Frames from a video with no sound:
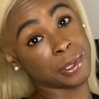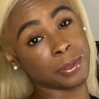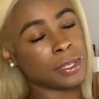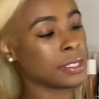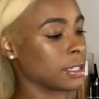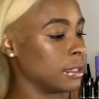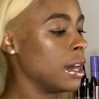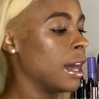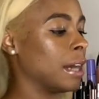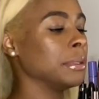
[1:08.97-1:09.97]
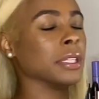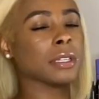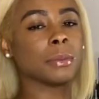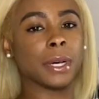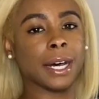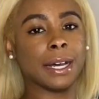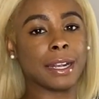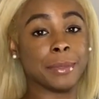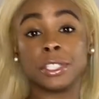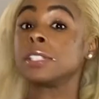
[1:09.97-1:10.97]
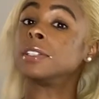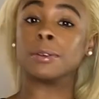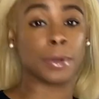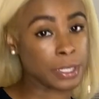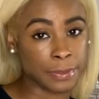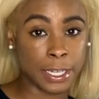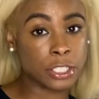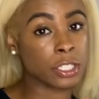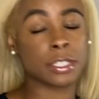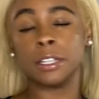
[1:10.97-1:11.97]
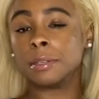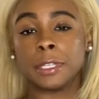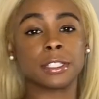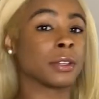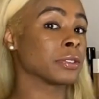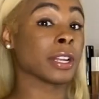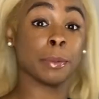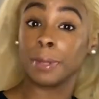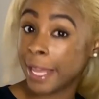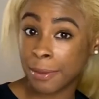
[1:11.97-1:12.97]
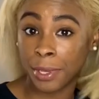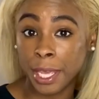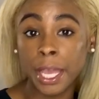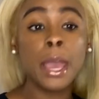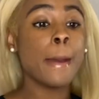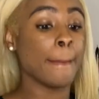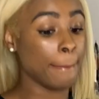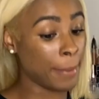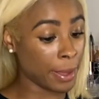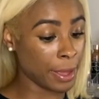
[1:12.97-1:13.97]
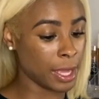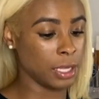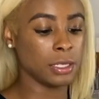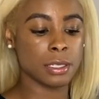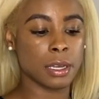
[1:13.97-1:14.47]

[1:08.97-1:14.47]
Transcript: 2, so I'm a little behind. I mean, she still works fine. She can still update, so don't try to play me. But you